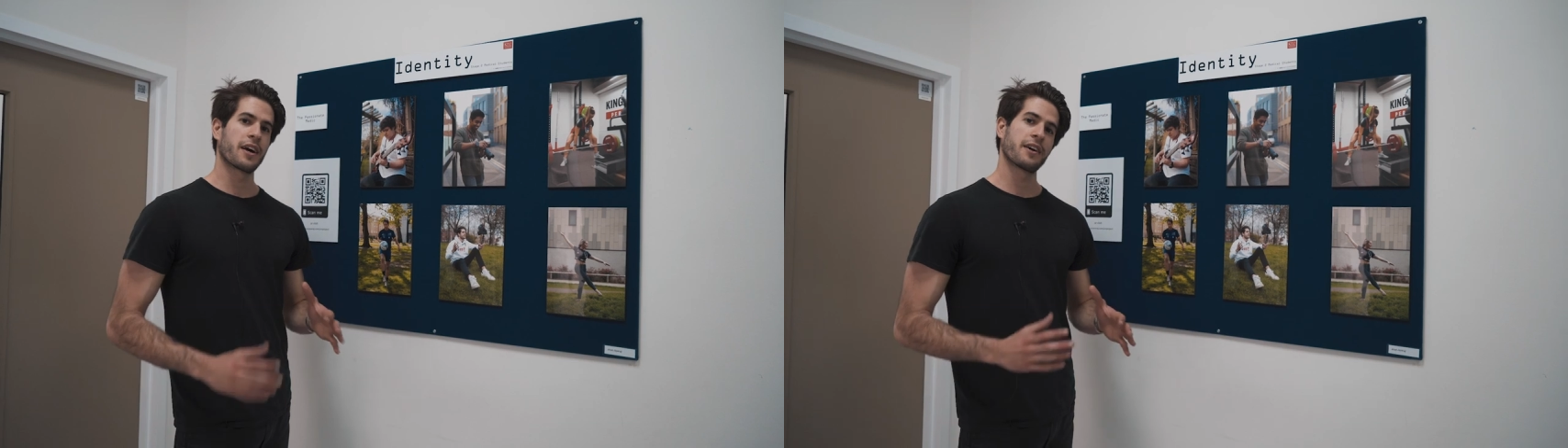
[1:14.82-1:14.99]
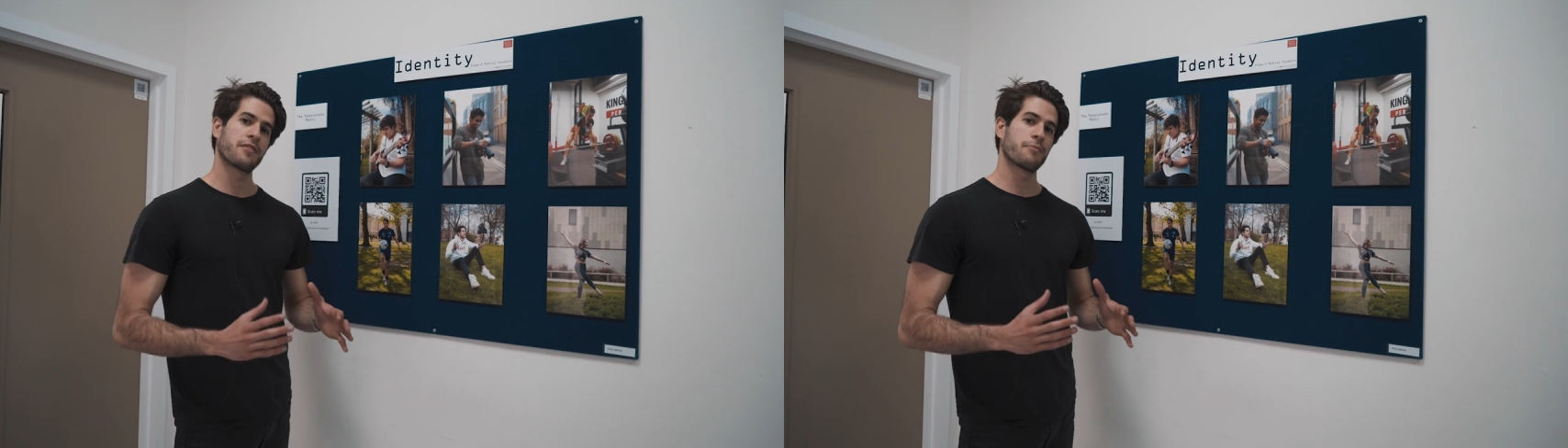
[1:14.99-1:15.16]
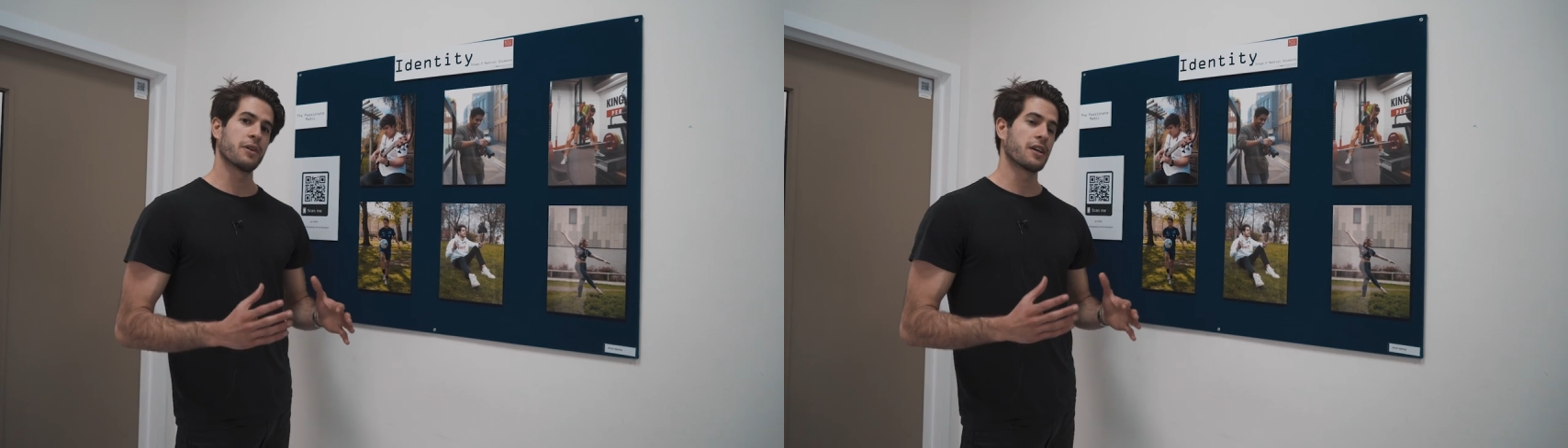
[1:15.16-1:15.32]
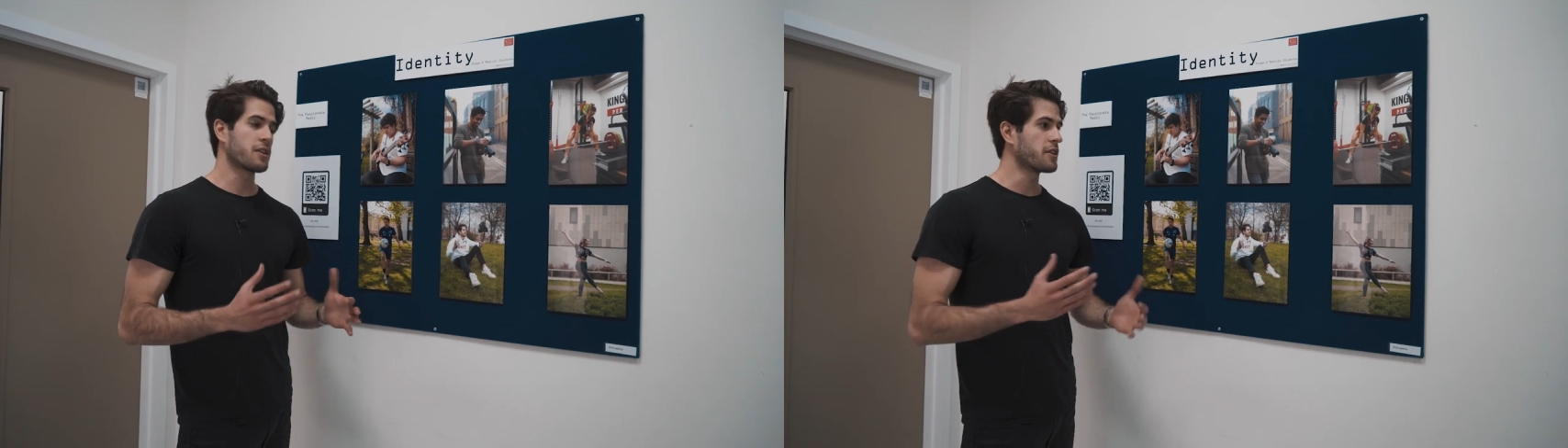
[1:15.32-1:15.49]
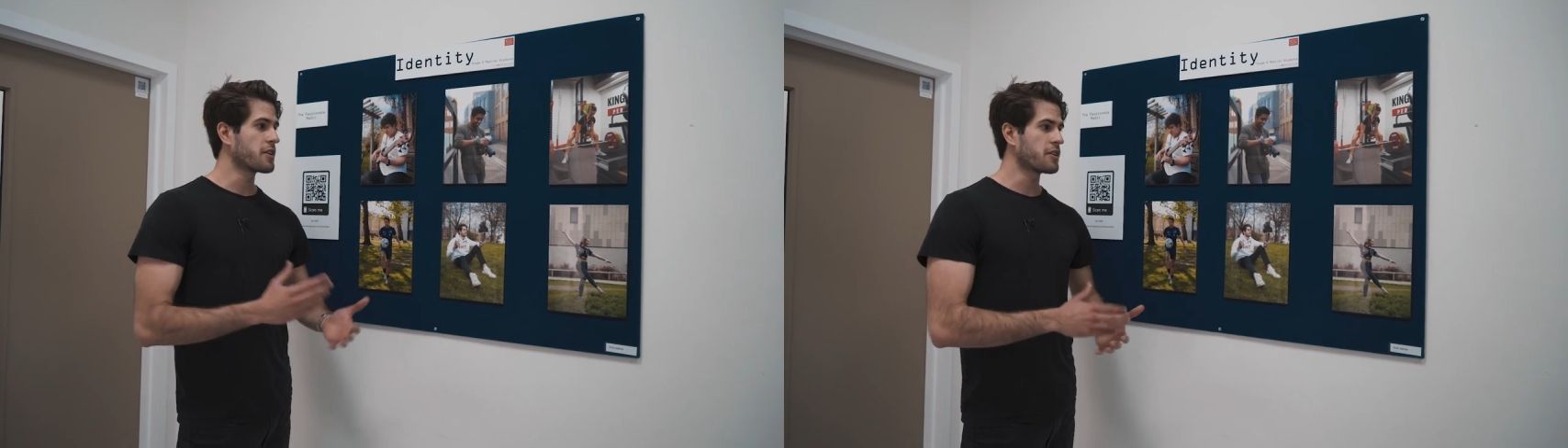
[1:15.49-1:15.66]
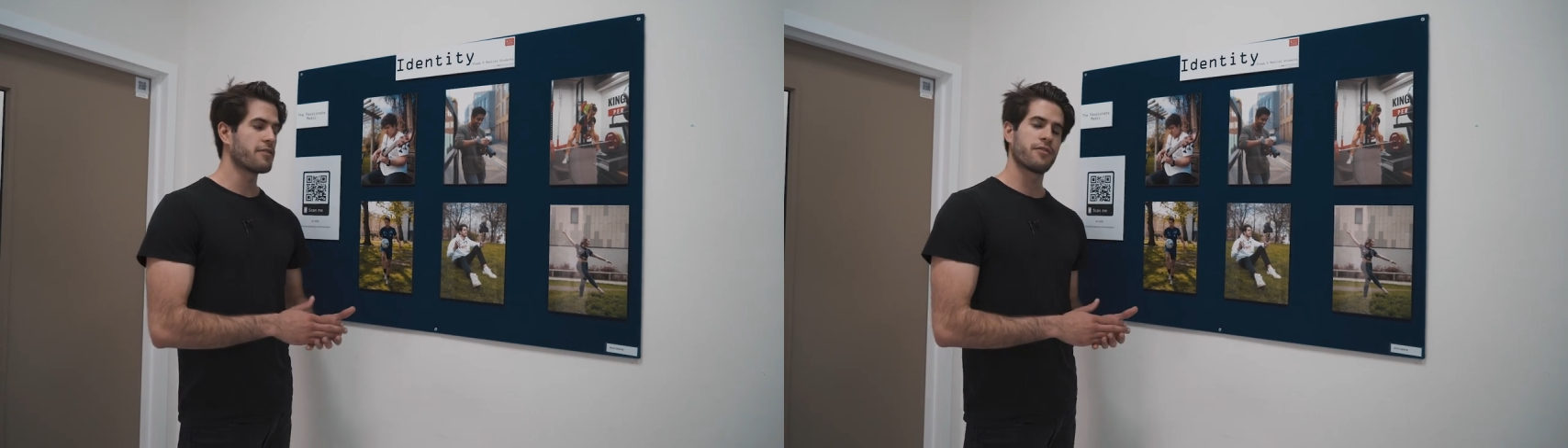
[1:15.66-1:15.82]
can either be
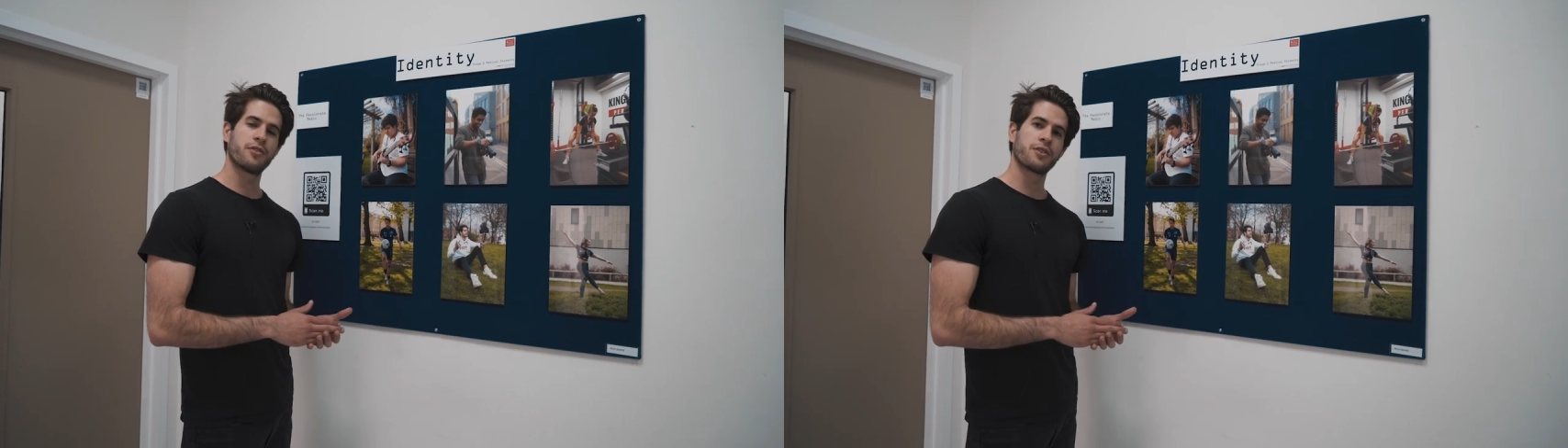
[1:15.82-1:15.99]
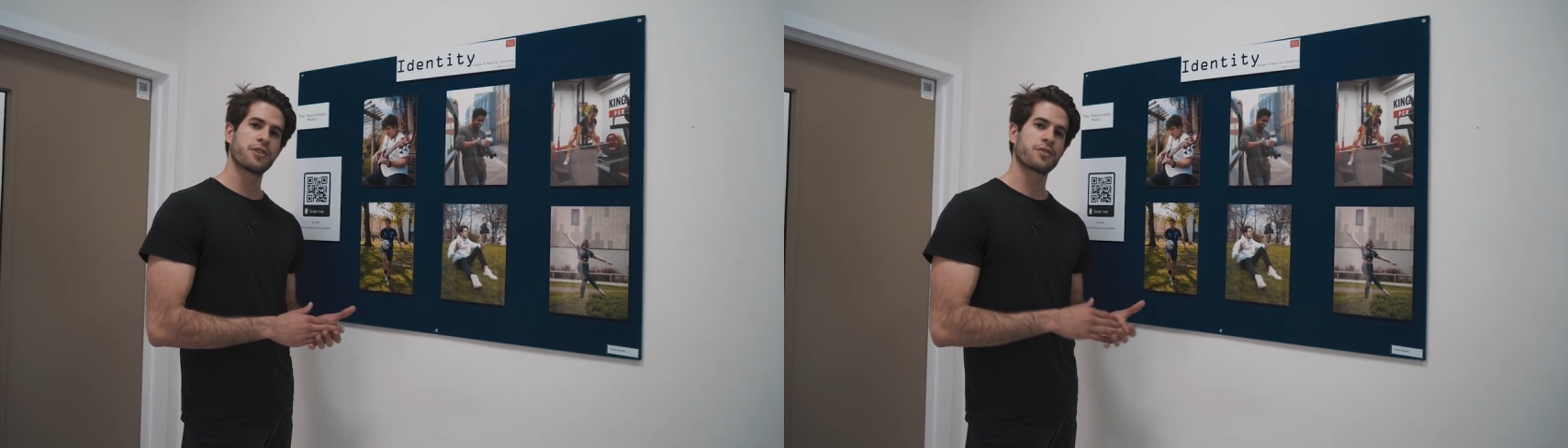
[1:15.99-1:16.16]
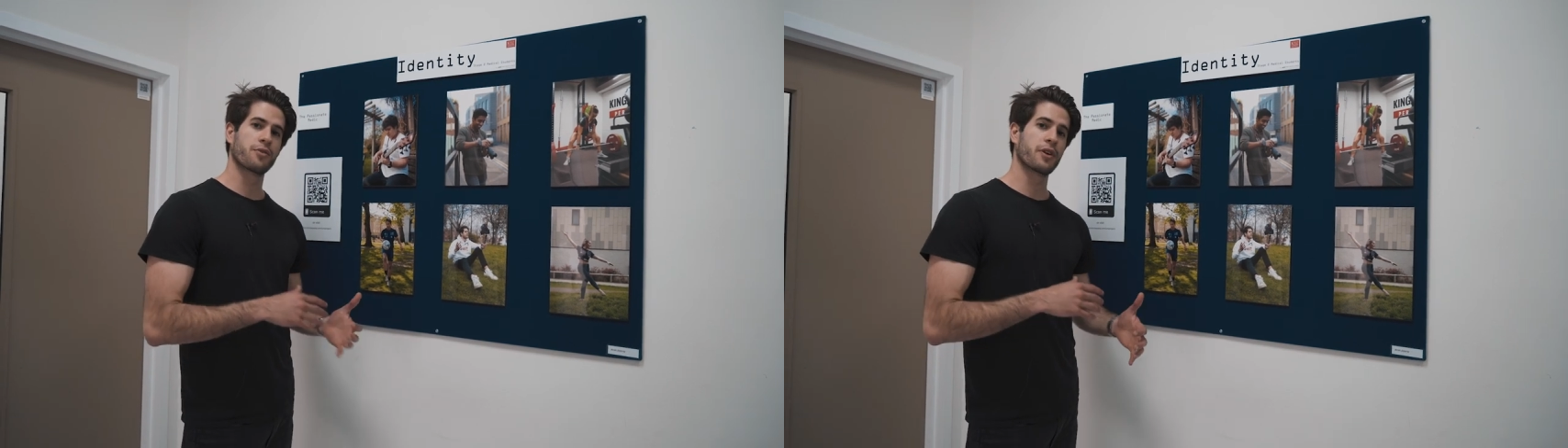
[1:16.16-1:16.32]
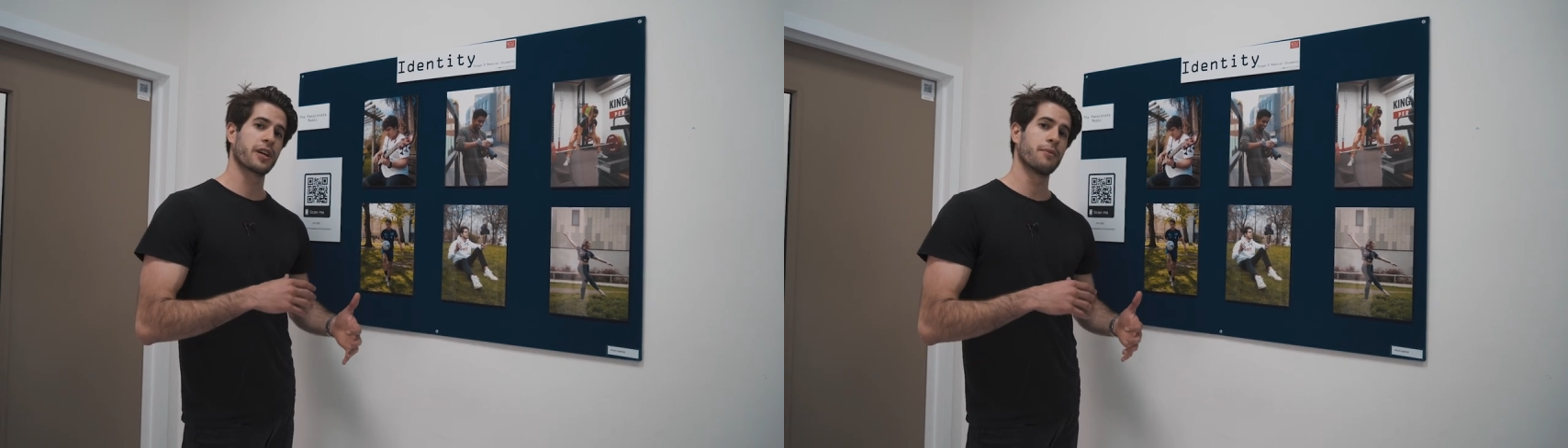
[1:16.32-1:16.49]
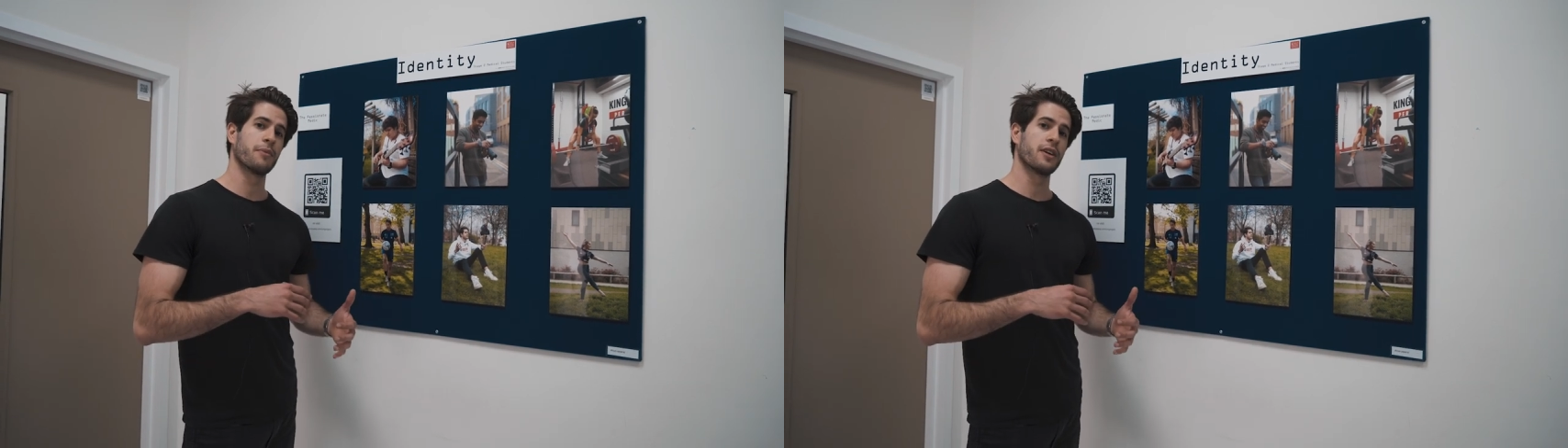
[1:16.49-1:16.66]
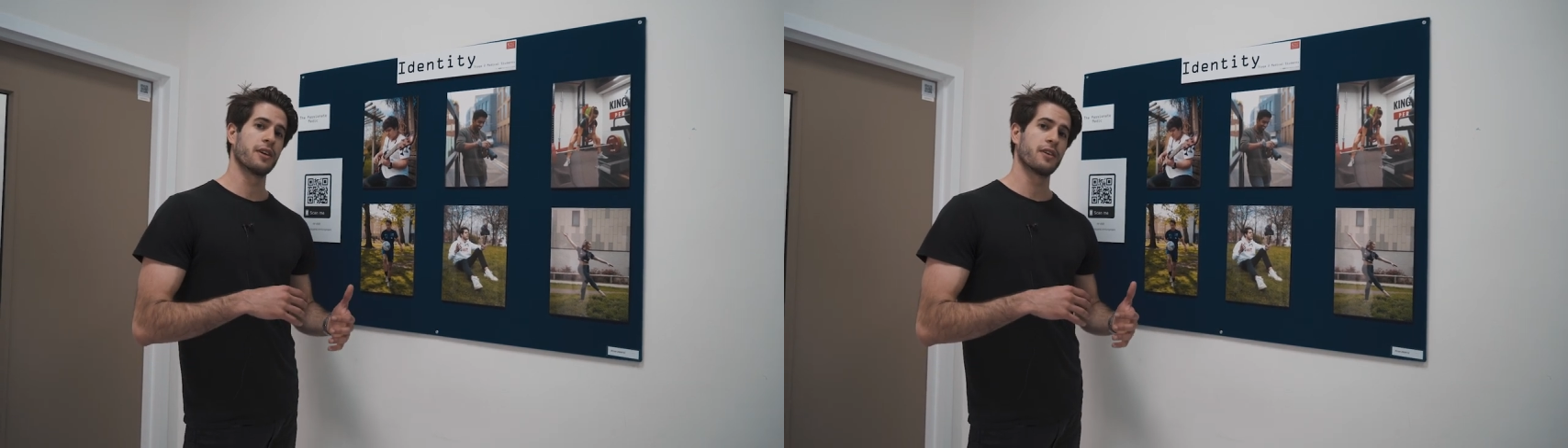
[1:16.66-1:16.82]
clinically focused or it
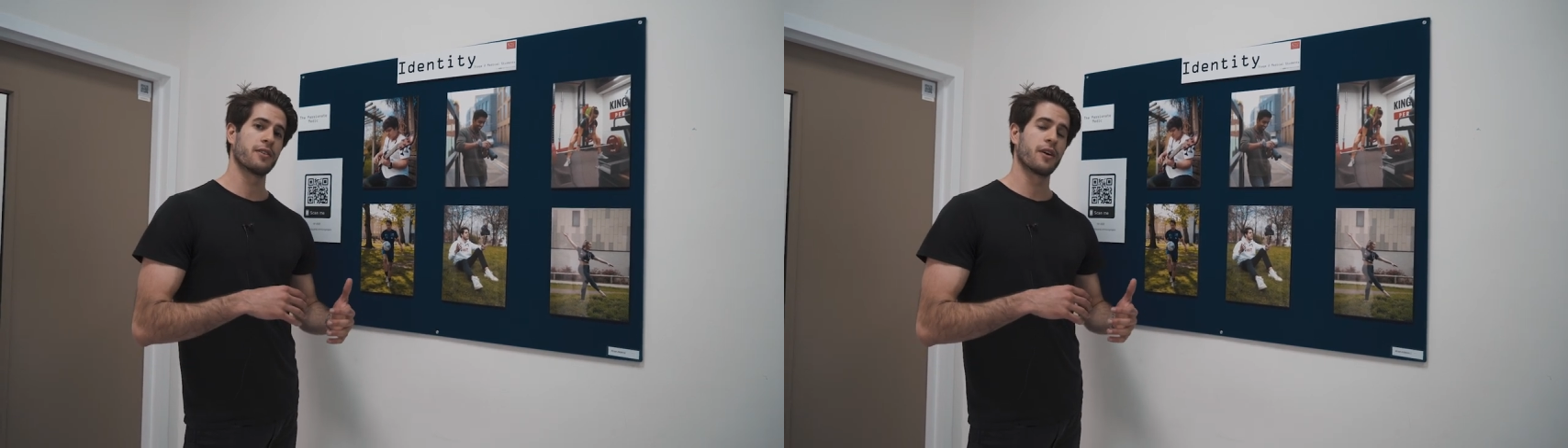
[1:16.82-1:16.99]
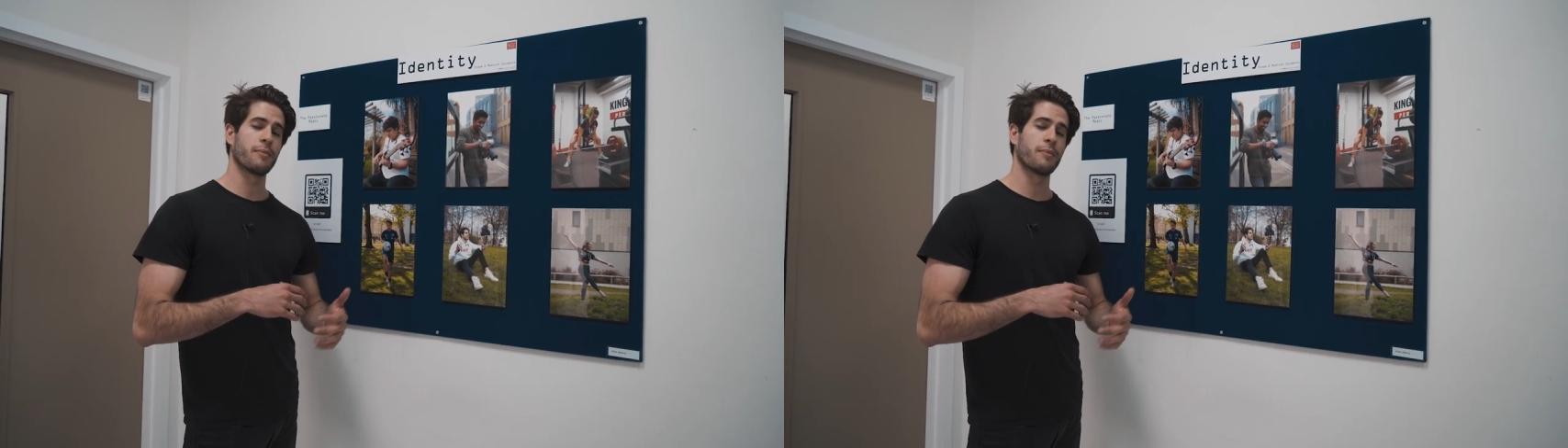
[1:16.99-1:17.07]
can be